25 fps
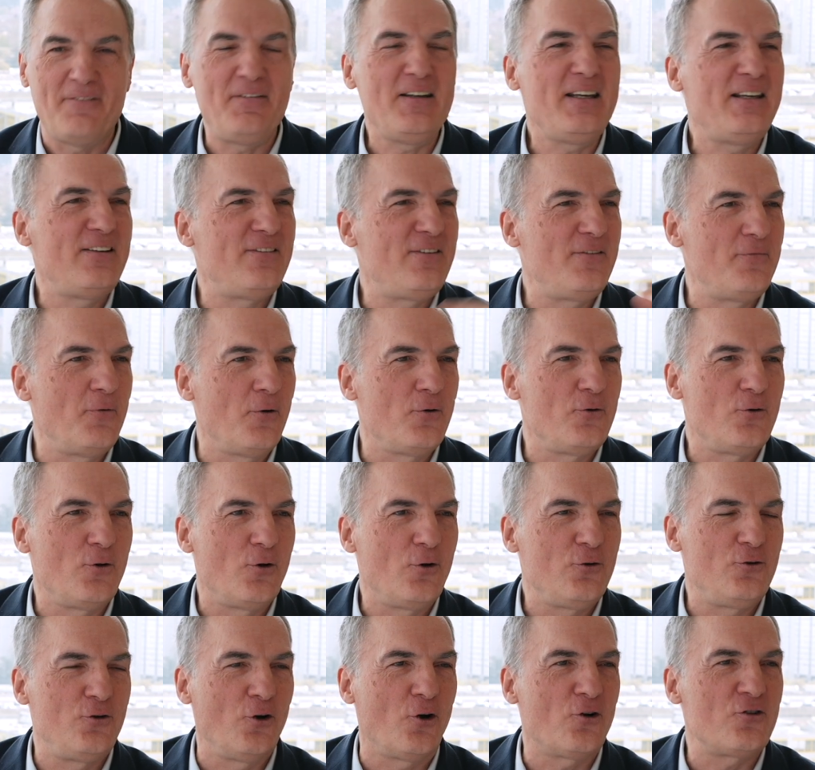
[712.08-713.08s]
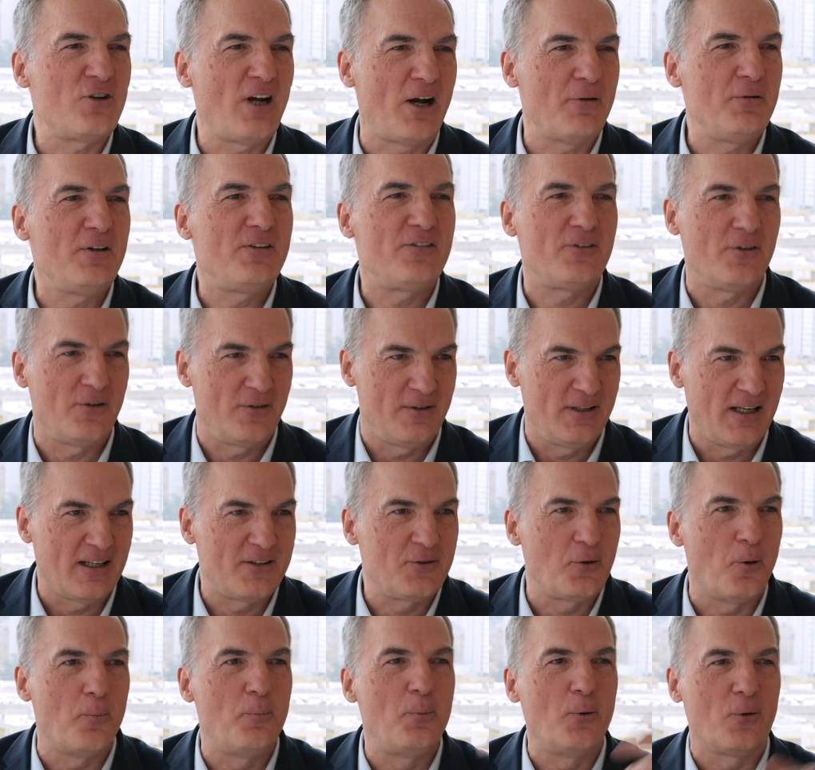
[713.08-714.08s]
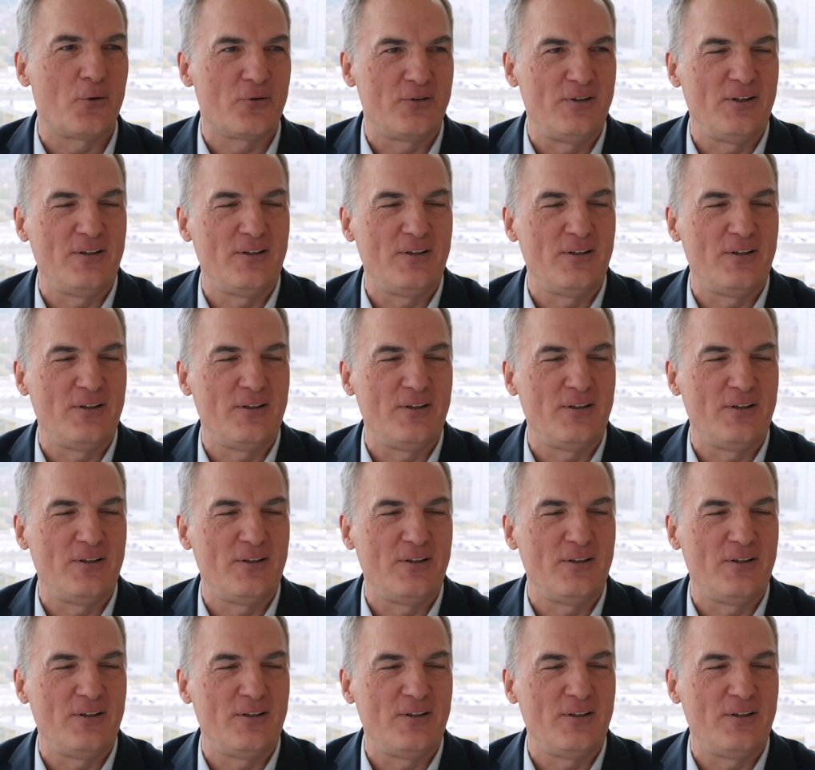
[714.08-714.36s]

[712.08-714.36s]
I think it's even George Harrison that composed